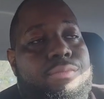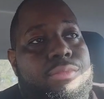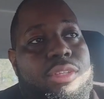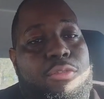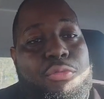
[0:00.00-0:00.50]

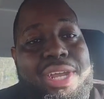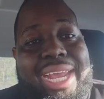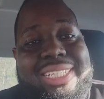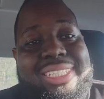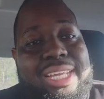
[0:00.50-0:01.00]
free
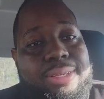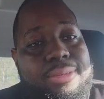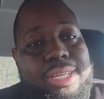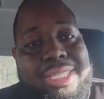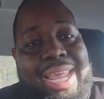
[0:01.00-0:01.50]
agency,
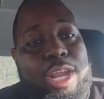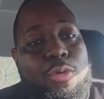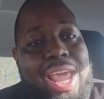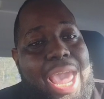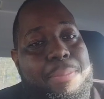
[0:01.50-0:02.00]
it ain't going
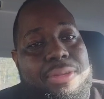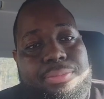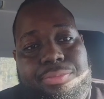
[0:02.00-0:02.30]
to happen.